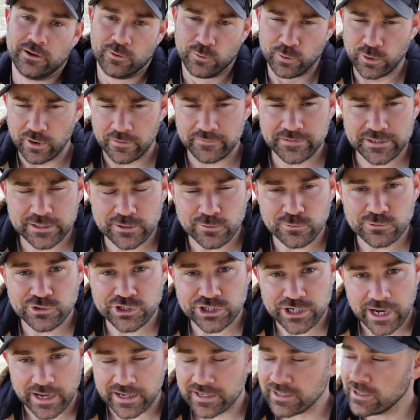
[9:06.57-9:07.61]
We obviously don't
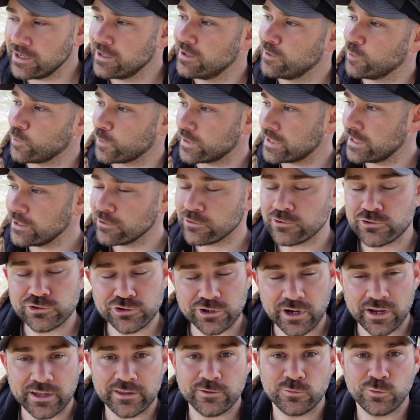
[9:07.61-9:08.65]
check or kiln
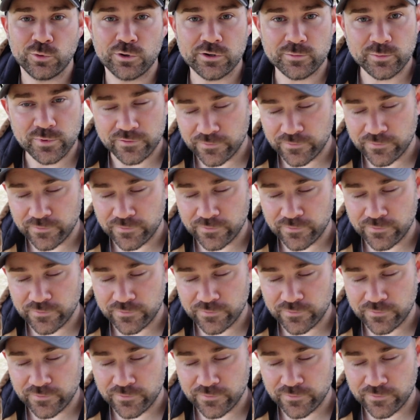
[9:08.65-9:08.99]
dry the wood